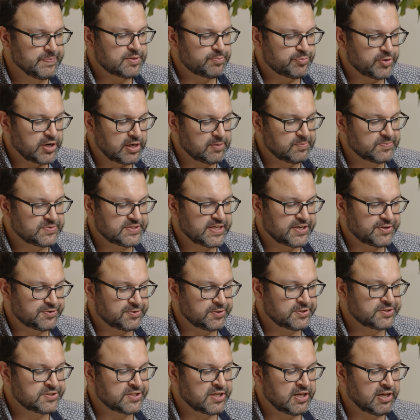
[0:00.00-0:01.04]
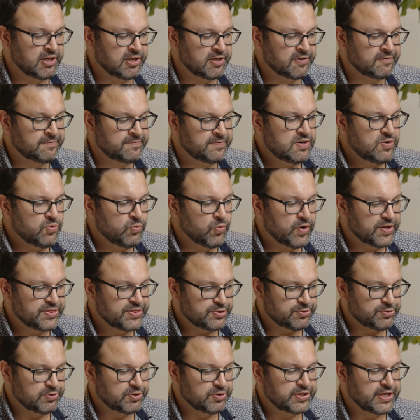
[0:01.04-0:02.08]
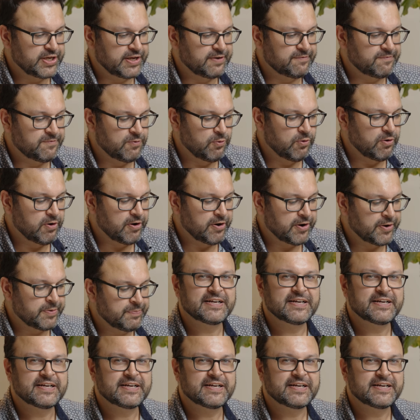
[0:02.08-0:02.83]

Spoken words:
the problems that you'll solve, what they're looking for.